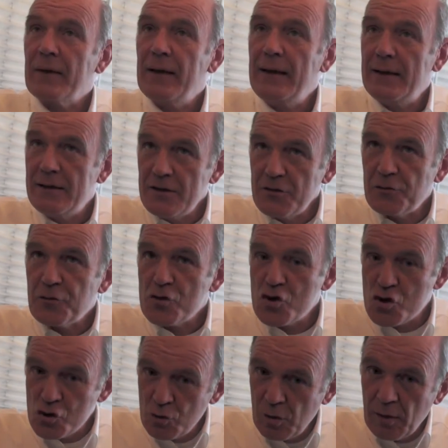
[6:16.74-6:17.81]
It is for
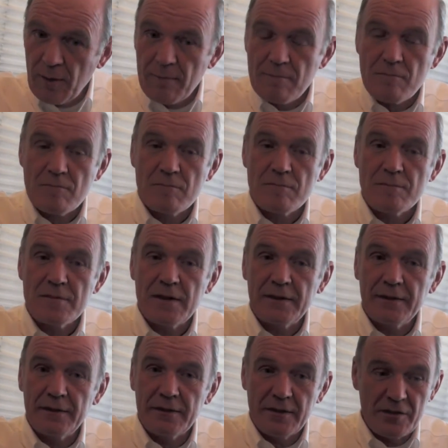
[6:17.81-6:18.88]
sure
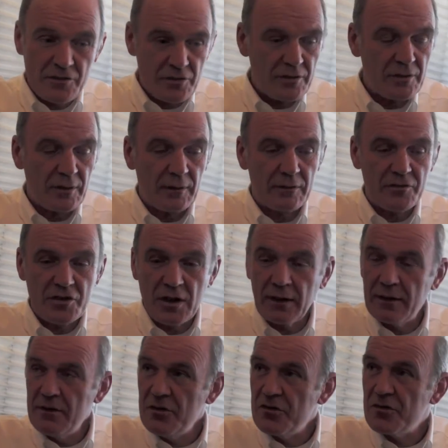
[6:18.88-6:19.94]
an additional
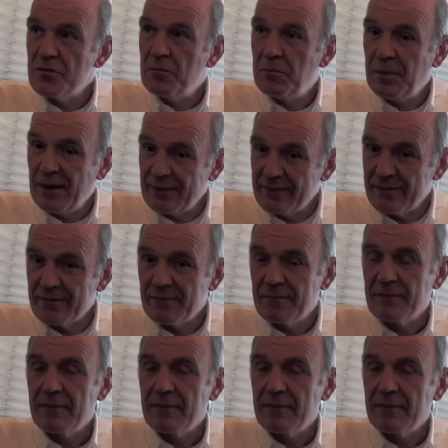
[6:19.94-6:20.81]
challenge, but